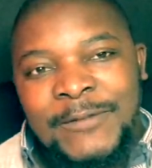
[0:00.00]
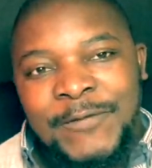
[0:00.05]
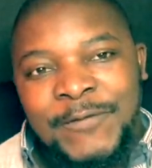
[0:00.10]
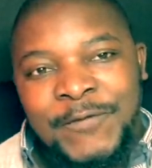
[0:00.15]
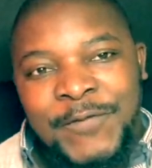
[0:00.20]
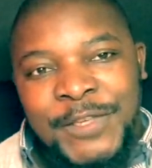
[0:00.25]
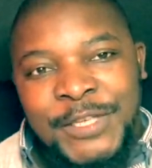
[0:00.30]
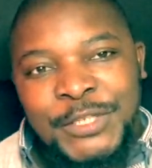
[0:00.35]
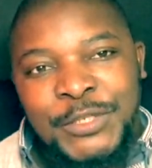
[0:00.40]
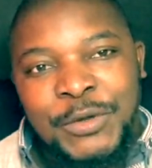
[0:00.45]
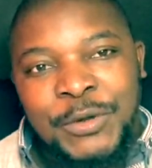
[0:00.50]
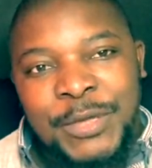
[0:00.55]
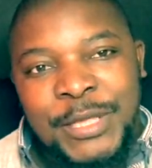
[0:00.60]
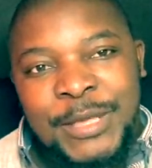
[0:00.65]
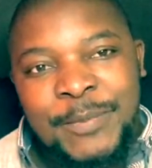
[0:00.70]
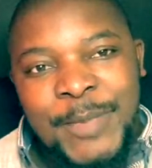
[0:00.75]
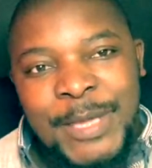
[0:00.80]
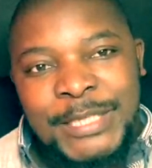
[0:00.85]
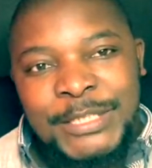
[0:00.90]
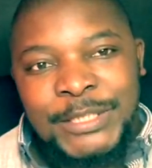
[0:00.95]
visual
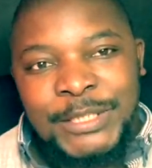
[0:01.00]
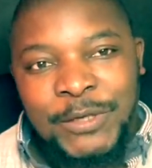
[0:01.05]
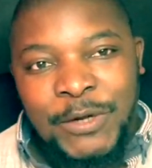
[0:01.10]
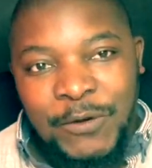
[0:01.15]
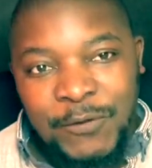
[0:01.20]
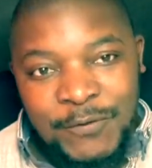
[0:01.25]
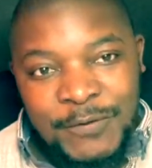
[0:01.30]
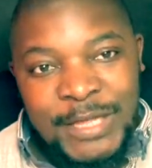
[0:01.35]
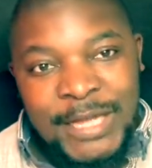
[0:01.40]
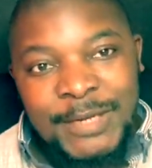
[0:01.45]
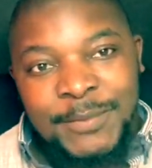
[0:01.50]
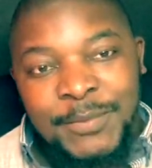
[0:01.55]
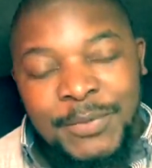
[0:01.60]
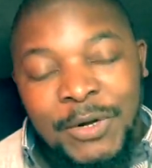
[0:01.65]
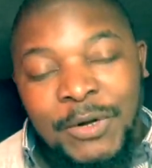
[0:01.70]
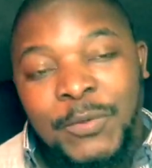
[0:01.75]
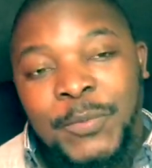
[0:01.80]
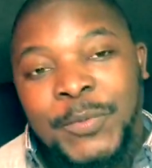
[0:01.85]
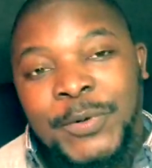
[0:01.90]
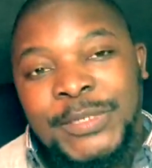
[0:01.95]
image of that
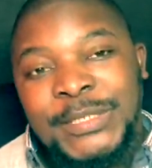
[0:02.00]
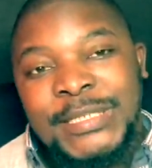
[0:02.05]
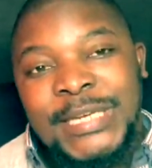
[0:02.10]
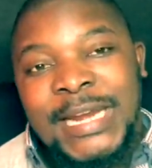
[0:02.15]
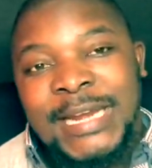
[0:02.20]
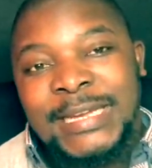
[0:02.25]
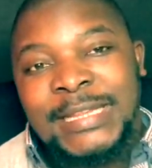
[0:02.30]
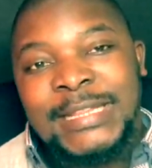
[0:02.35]
blog post and